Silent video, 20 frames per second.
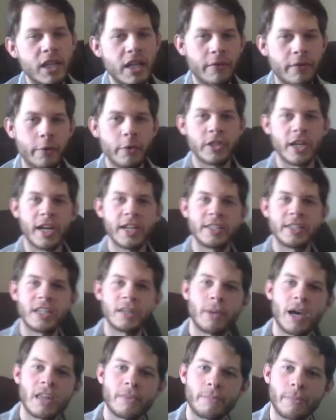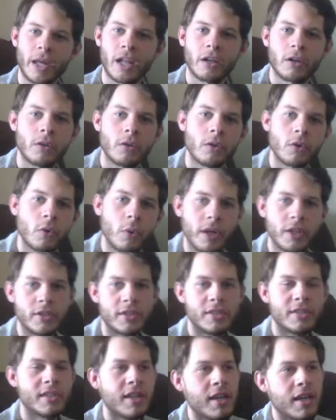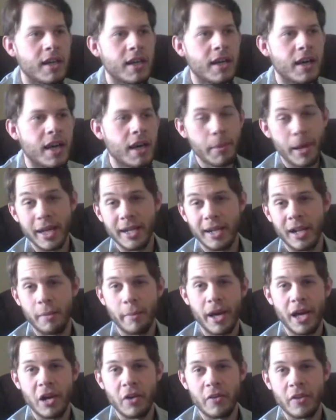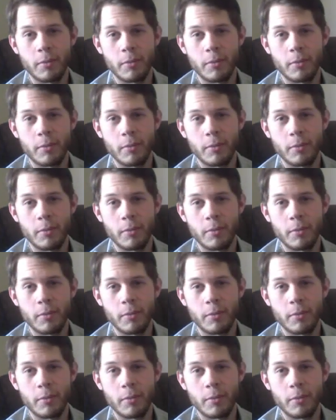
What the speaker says: ever-changing mathematical equations, it might not matter.